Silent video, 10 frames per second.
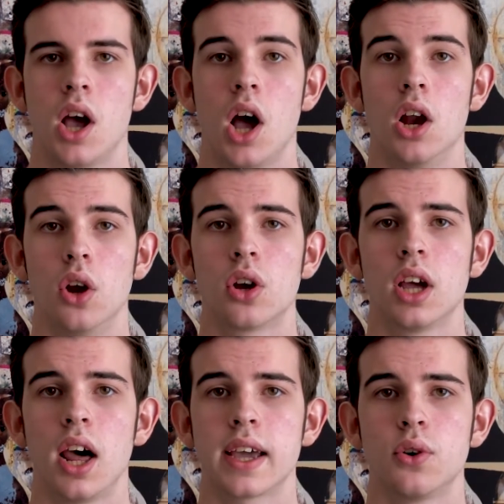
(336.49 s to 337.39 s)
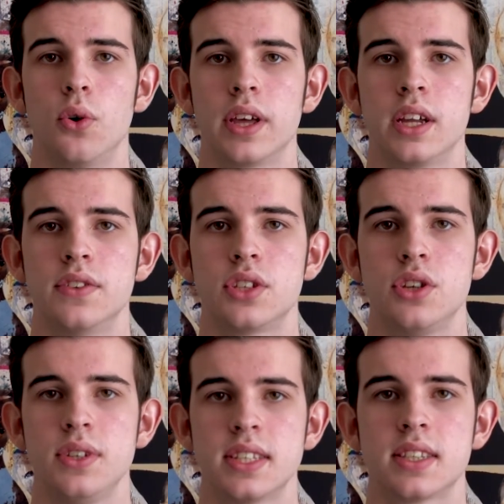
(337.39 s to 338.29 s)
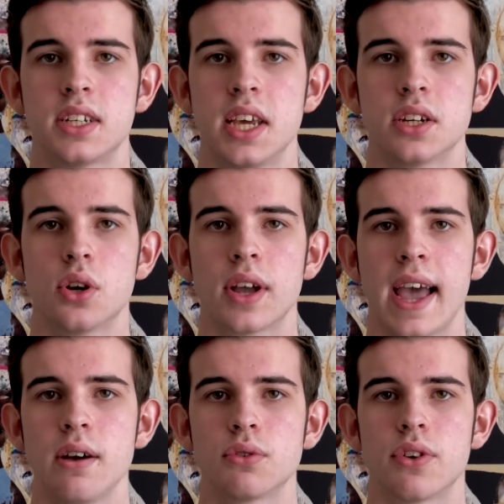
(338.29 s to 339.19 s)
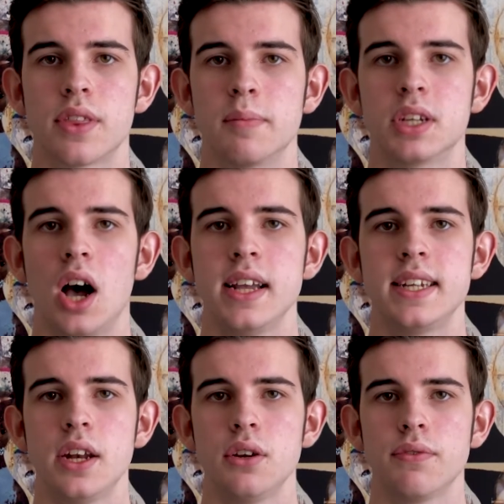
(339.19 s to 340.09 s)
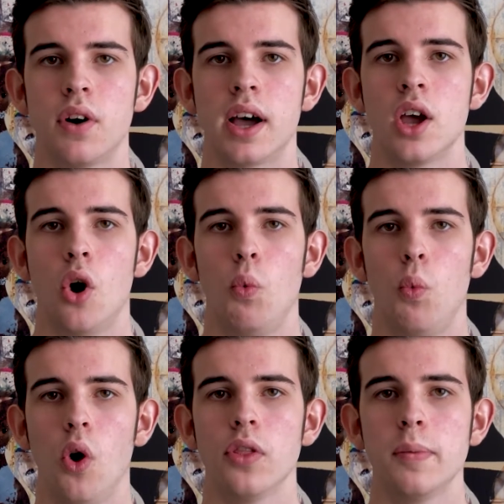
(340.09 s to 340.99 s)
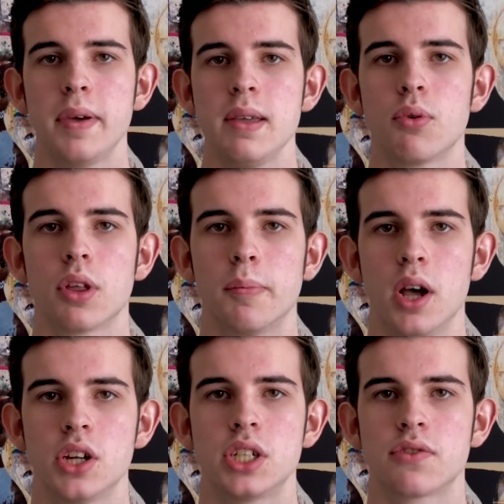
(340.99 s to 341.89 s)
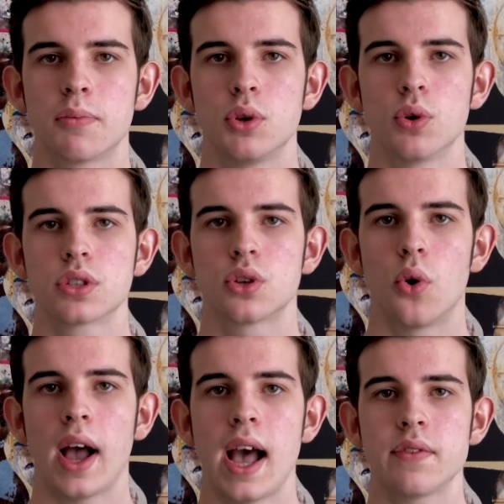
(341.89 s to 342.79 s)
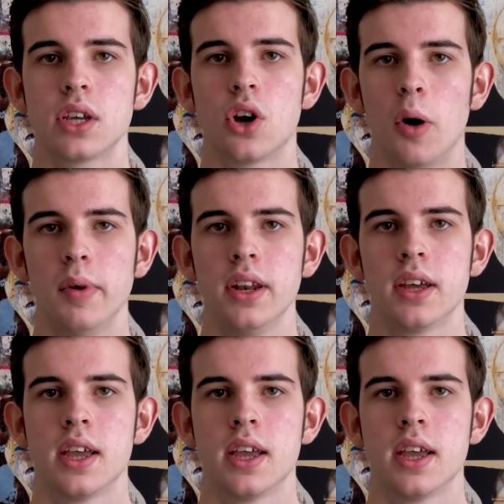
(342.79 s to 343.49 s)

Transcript: A lookalike audience uses the TikTok algorithm to identify what the people that purchase from your store have in common,